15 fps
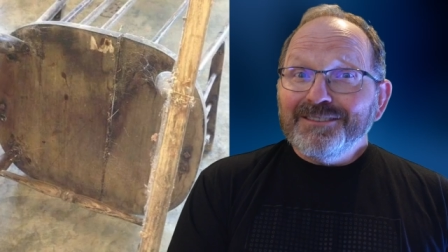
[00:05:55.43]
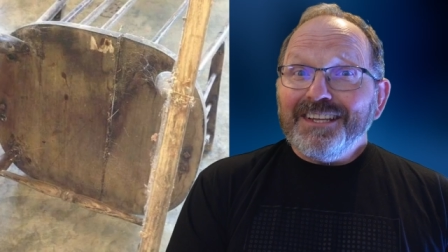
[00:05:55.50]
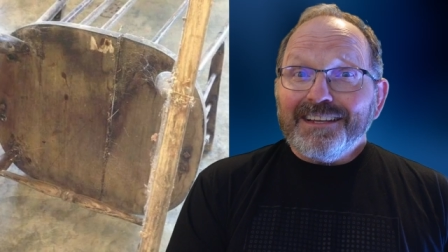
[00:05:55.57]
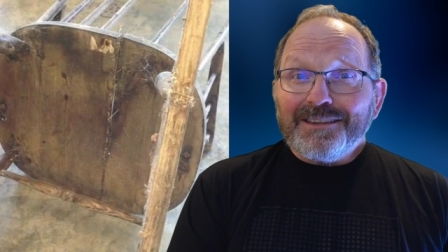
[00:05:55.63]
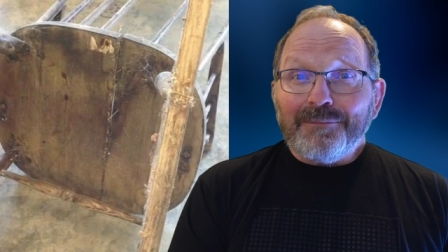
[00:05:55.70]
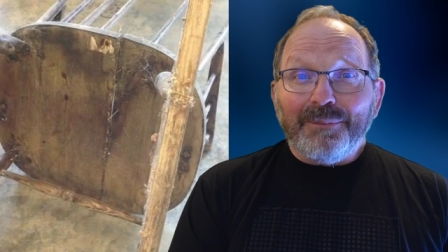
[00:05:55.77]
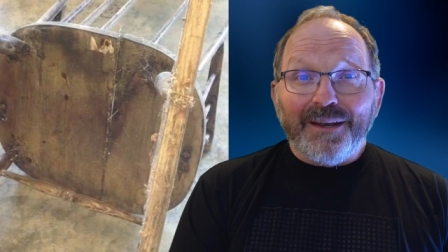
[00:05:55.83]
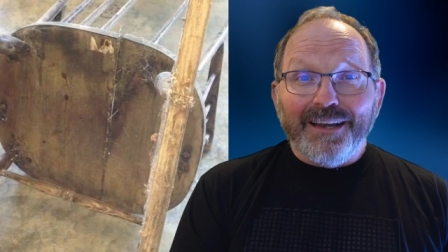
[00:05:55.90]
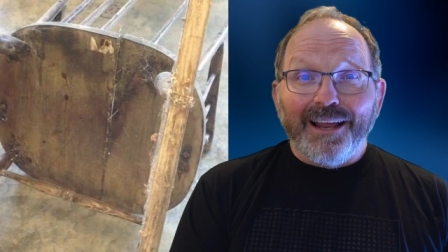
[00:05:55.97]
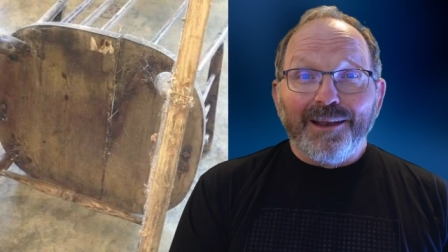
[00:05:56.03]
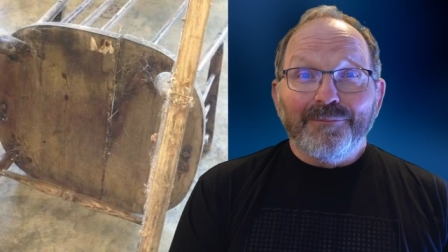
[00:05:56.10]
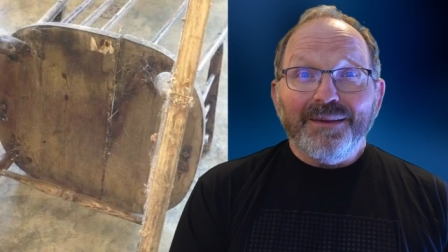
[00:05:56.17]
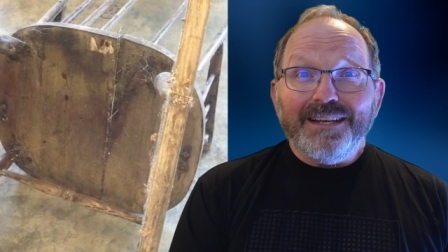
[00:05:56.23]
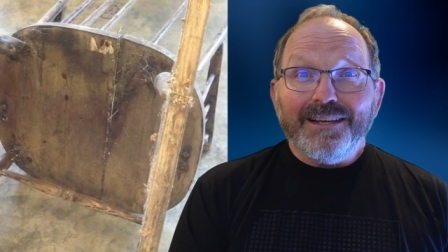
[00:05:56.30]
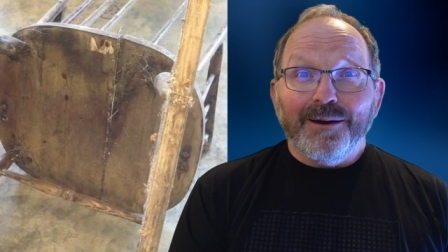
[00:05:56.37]
was at the
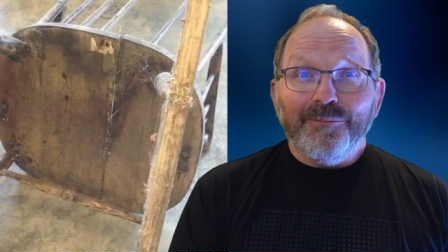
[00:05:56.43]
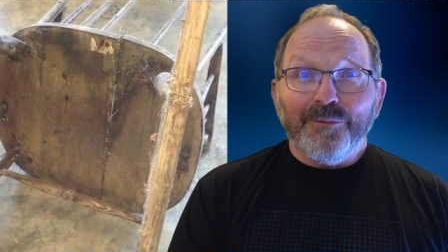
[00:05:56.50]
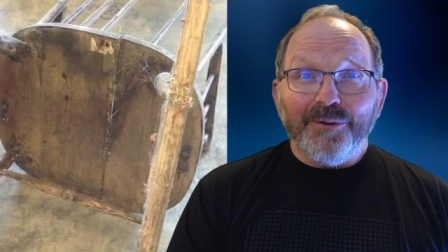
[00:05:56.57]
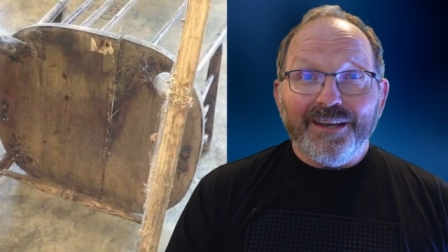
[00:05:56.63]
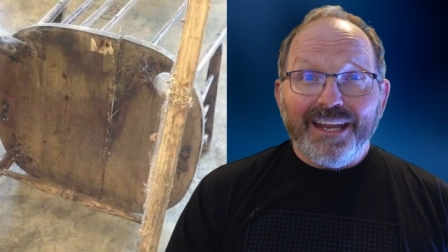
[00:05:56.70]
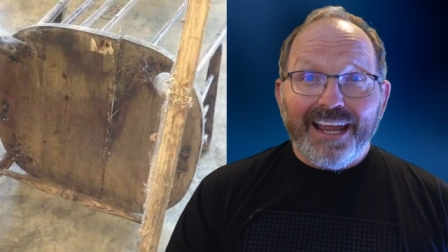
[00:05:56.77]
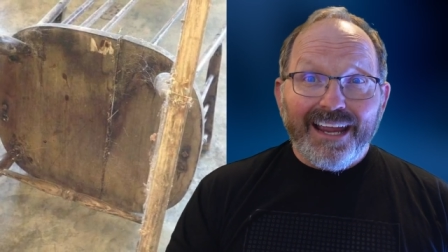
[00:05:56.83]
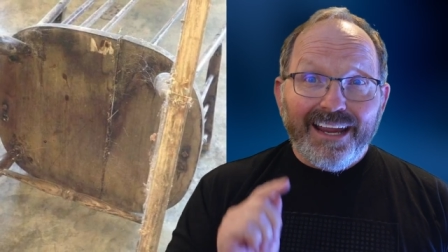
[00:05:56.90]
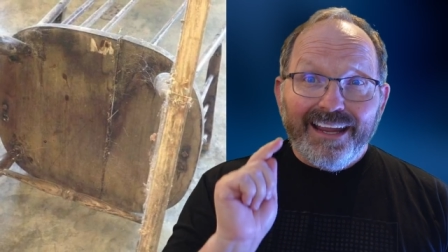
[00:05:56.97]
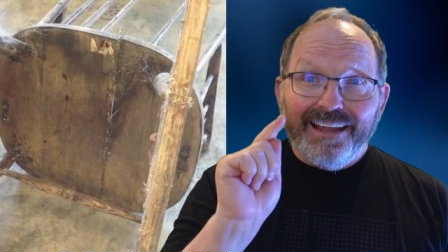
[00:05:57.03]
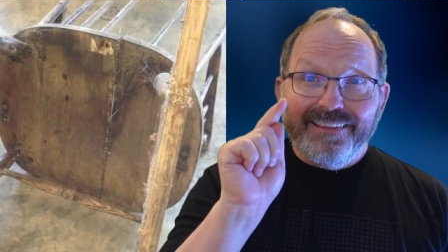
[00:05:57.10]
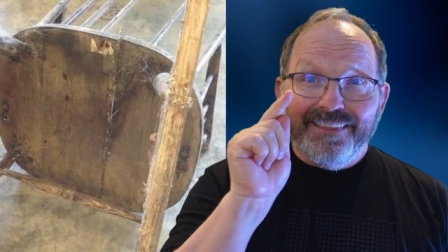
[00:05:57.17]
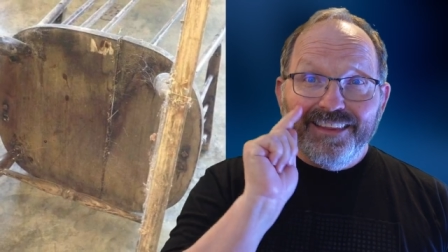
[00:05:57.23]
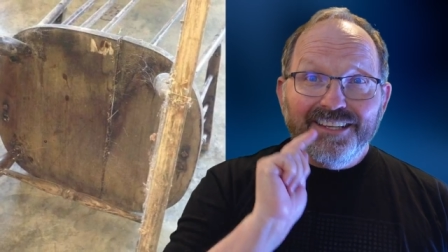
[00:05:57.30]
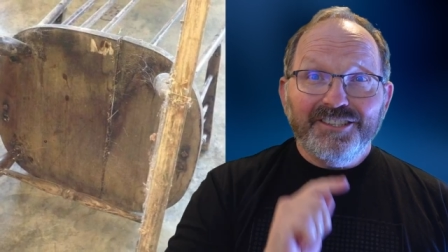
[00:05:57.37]
Penelope dump one day,
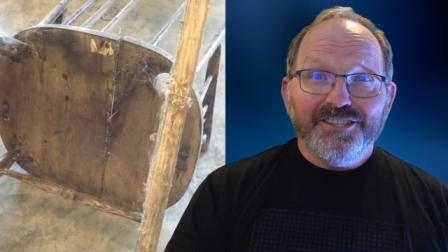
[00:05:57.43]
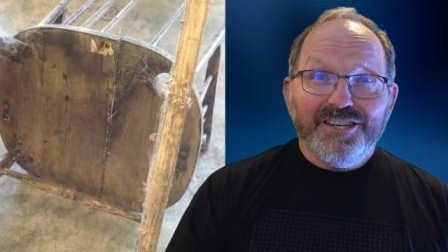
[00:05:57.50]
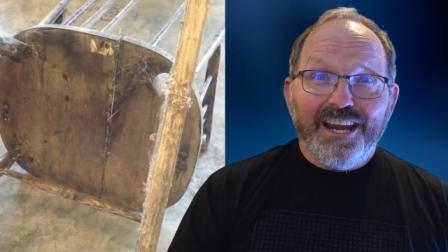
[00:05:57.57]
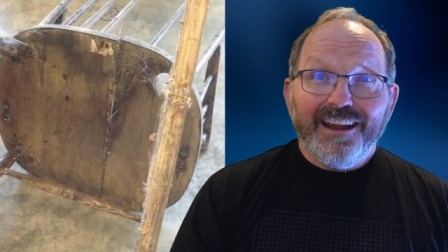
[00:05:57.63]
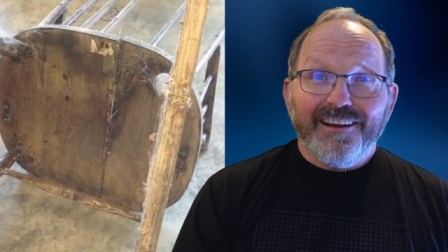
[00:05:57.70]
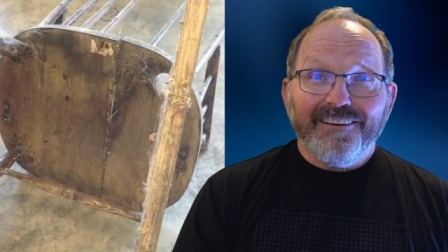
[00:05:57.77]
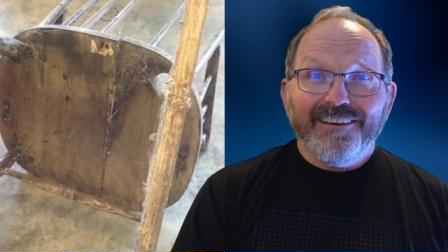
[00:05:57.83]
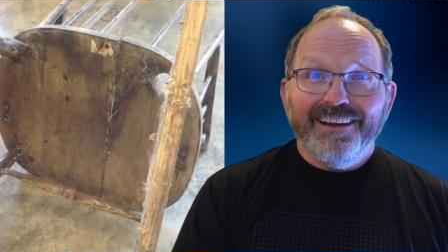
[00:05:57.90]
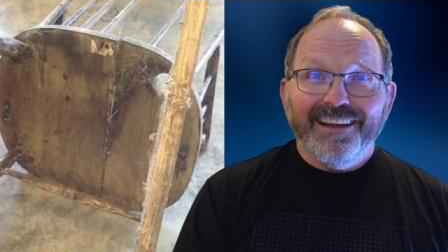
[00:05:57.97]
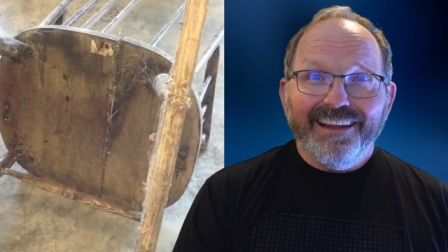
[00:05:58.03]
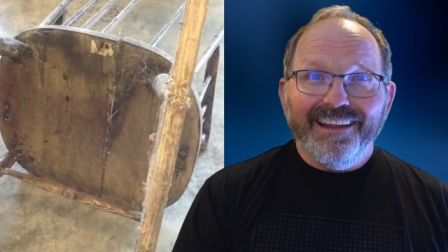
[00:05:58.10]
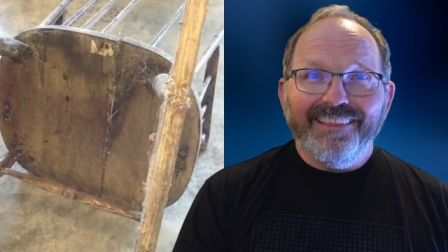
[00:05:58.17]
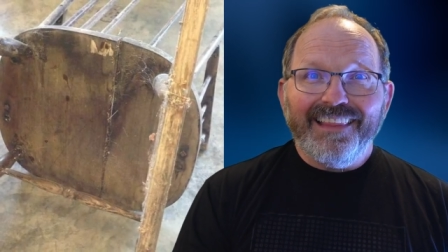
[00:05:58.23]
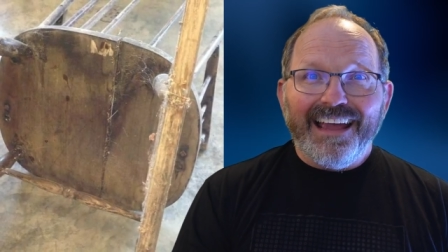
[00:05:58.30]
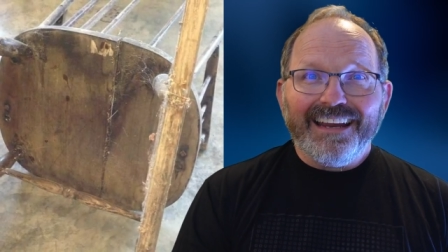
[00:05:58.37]
and this chair
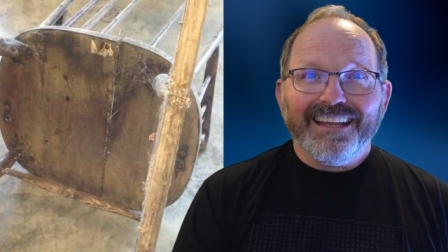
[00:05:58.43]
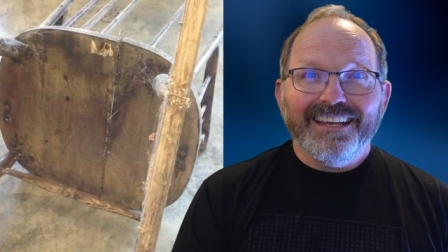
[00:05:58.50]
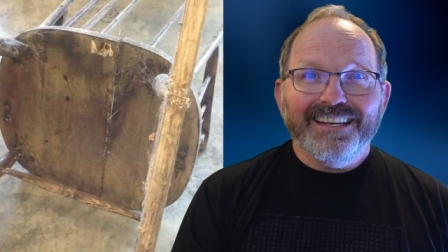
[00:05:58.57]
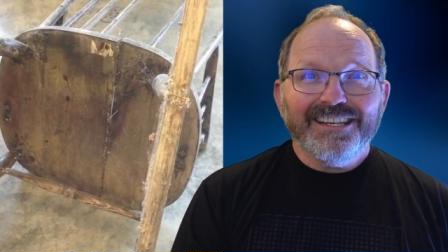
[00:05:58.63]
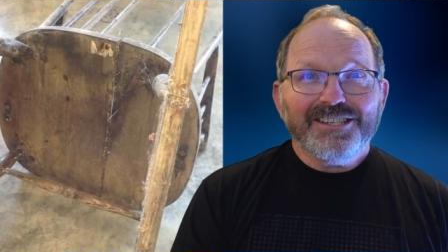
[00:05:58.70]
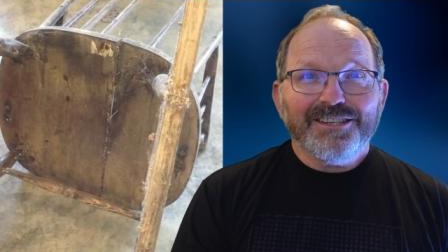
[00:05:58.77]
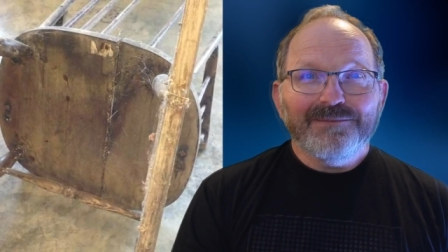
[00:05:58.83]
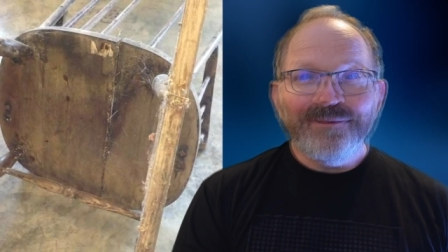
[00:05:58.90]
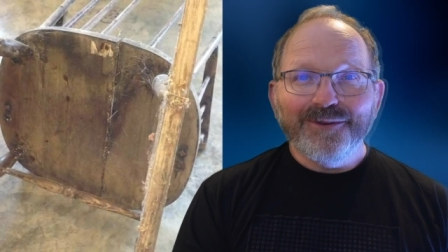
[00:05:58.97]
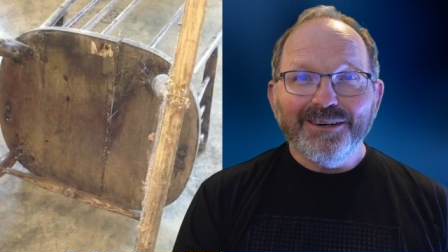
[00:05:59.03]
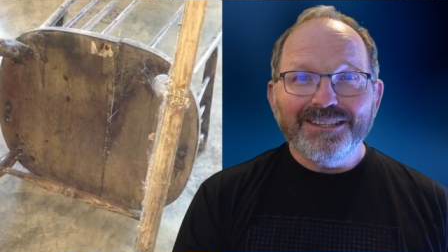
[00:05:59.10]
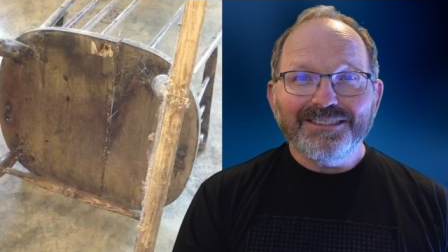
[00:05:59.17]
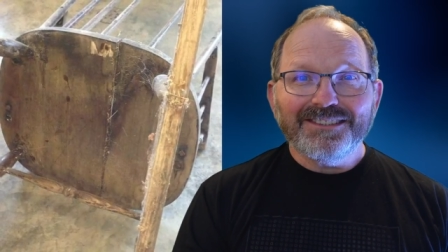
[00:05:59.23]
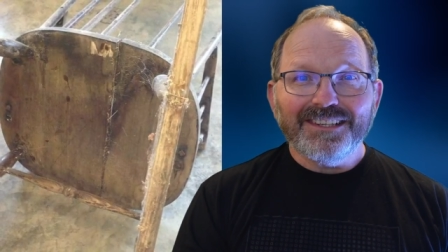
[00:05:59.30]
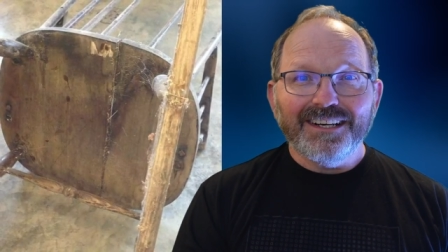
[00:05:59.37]
in that condition
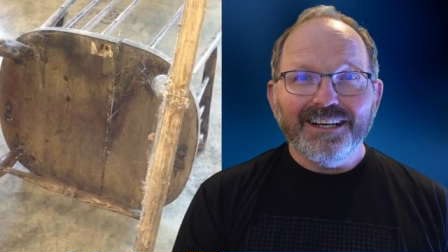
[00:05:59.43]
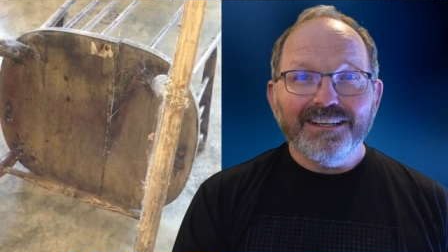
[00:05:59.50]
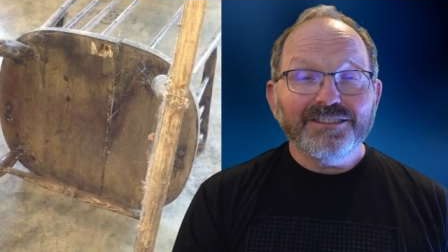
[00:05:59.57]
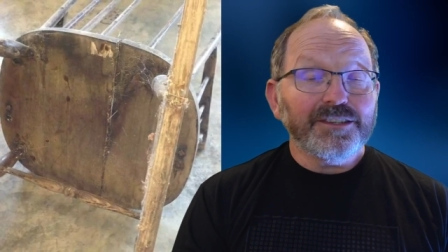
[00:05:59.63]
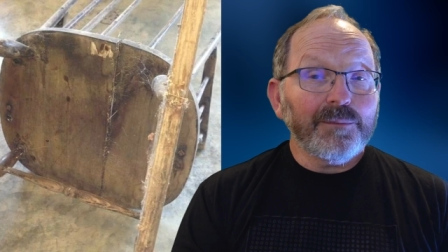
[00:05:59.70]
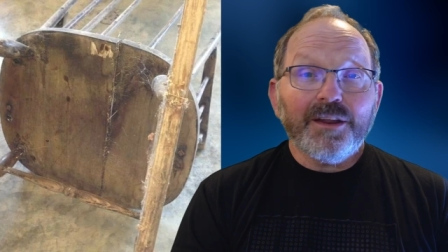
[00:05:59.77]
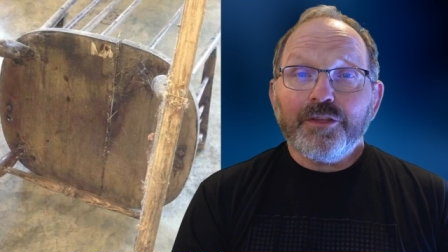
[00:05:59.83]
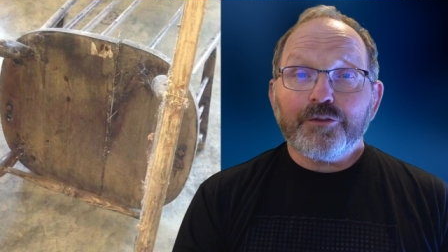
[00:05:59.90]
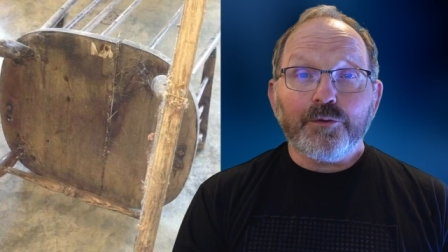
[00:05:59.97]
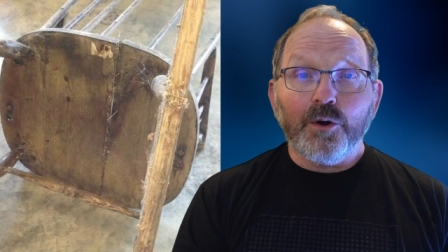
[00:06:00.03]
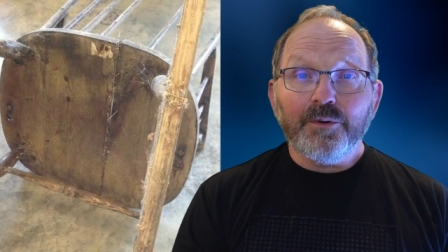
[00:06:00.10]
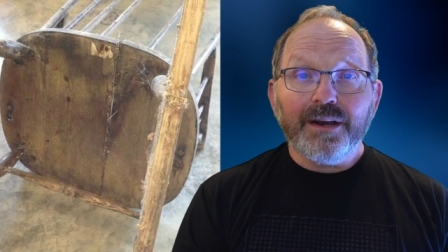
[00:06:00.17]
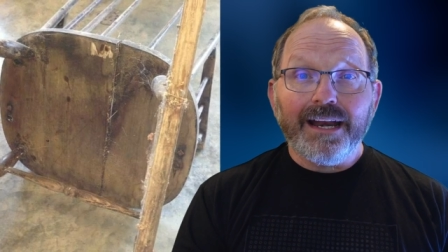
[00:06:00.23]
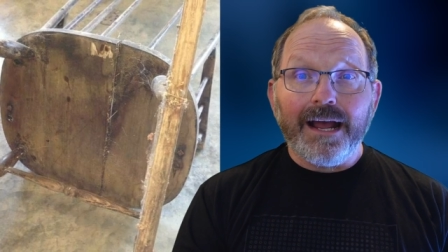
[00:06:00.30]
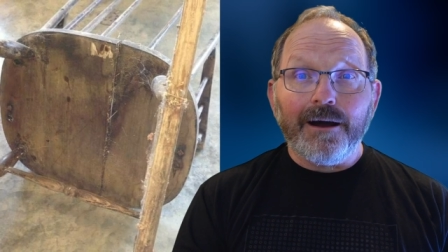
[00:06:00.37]
was somebody
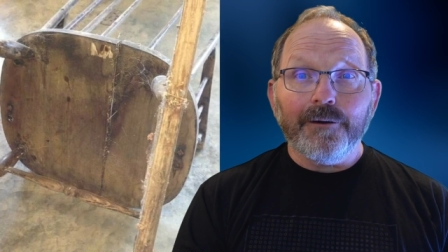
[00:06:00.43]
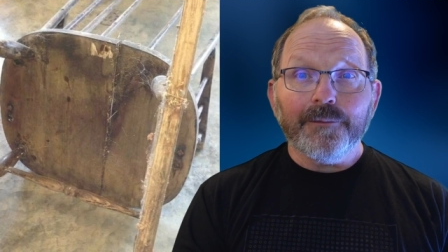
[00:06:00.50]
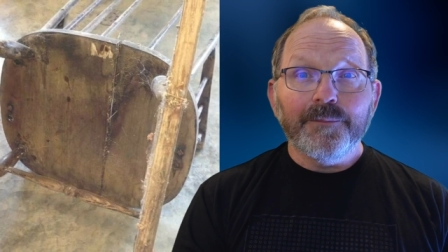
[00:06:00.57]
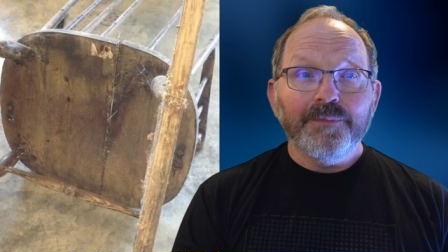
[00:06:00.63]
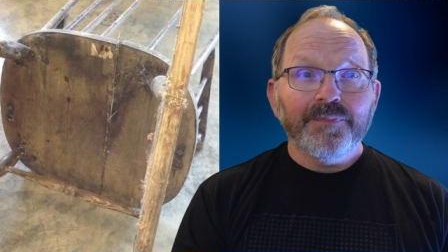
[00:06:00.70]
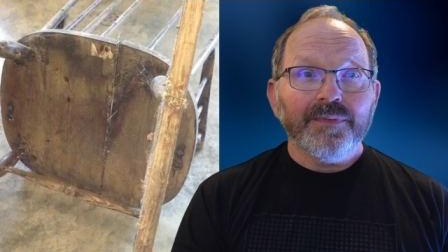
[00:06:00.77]
thrown it out,